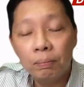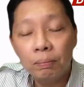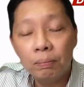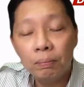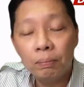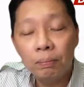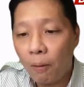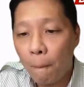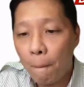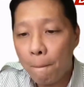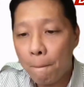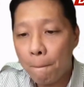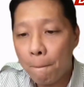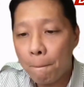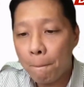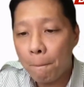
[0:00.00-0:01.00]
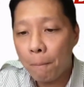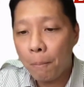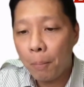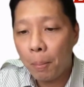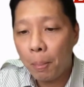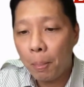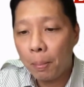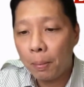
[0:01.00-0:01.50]

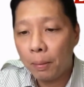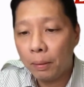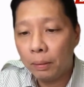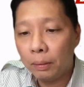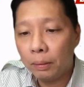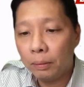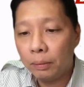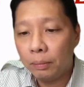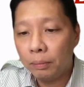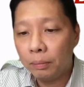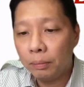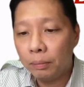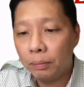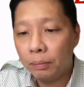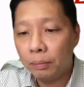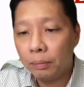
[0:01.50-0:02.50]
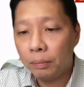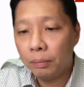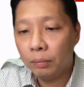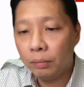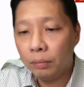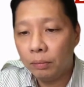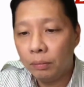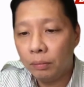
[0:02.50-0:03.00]

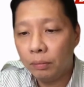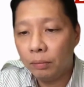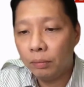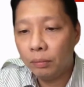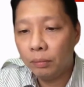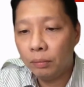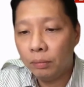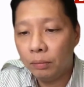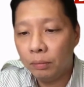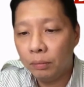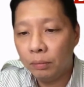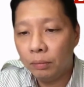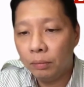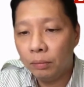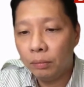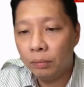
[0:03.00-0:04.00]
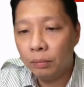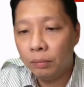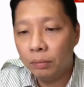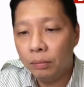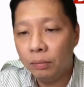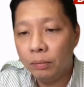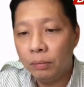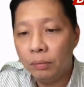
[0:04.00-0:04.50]

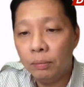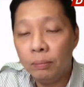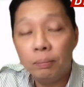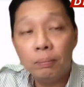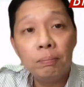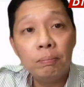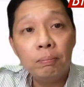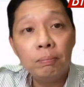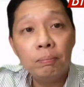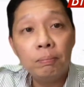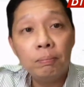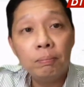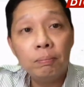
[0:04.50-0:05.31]
No words are spoken by the person on screen.